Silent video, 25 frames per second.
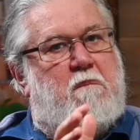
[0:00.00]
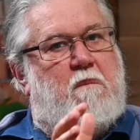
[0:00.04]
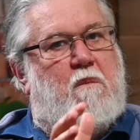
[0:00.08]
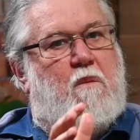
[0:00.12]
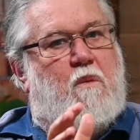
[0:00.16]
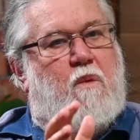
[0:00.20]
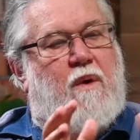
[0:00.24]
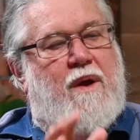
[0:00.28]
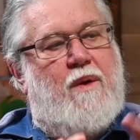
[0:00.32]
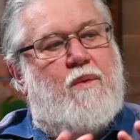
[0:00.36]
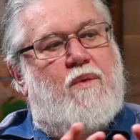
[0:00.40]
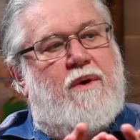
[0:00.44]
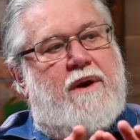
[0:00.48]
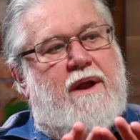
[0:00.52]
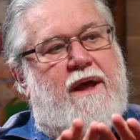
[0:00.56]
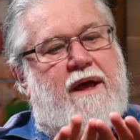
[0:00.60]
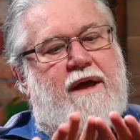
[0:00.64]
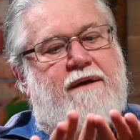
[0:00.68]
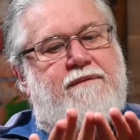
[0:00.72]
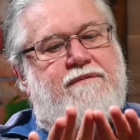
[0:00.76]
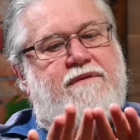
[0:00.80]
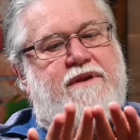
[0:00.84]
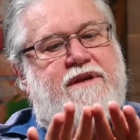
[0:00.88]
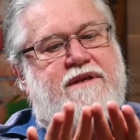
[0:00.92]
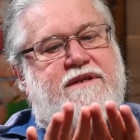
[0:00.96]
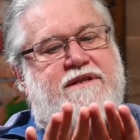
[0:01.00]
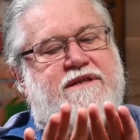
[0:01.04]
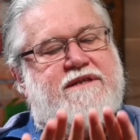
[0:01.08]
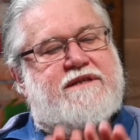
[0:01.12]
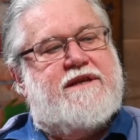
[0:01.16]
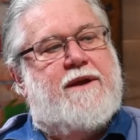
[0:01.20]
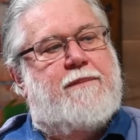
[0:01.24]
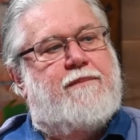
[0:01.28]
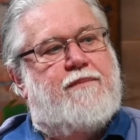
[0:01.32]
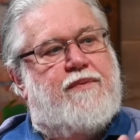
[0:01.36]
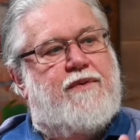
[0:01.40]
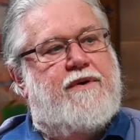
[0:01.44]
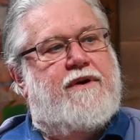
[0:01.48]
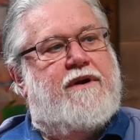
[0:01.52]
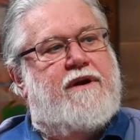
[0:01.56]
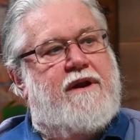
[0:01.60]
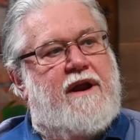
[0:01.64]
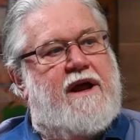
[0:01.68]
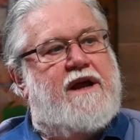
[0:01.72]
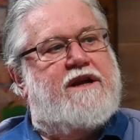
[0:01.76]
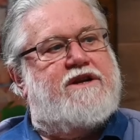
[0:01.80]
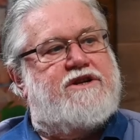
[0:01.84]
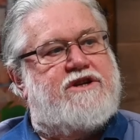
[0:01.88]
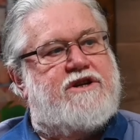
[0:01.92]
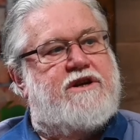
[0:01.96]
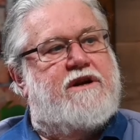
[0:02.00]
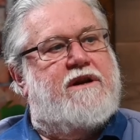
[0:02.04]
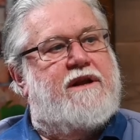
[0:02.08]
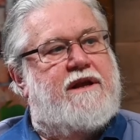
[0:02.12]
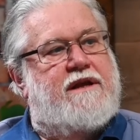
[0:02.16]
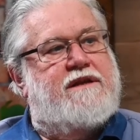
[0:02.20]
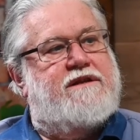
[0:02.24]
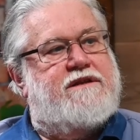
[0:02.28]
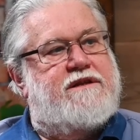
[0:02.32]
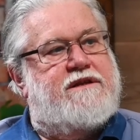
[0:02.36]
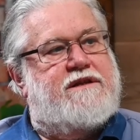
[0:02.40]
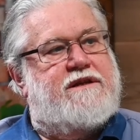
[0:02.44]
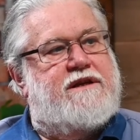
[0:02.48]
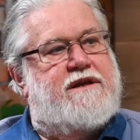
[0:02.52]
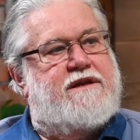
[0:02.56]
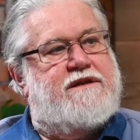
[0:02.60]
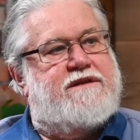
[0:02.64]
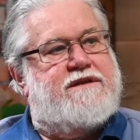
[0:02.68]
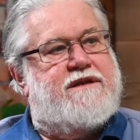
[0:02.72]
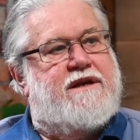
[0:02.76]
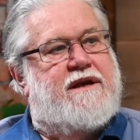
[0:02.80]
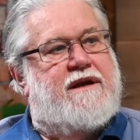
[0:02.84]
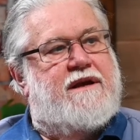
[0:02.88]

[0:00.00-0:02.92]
we want to have these separate national entities.